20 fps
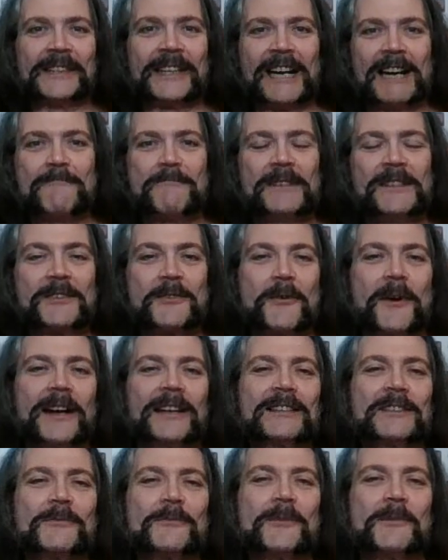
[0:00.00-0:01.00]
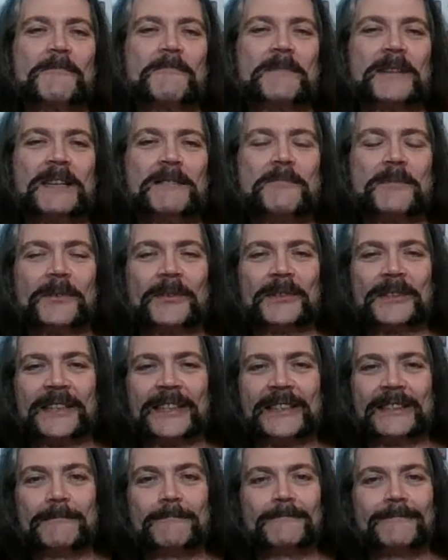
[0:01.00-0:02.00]
that I've been trying to warn
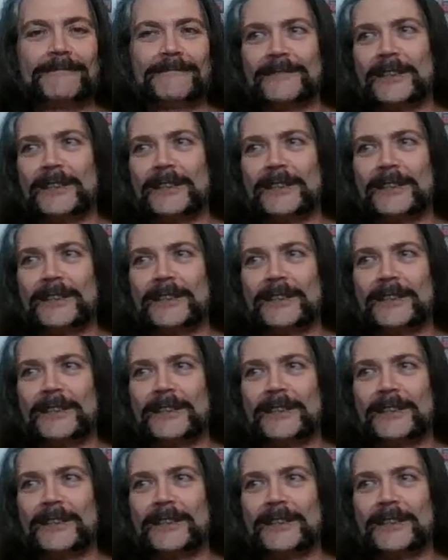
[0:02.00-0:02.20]
people,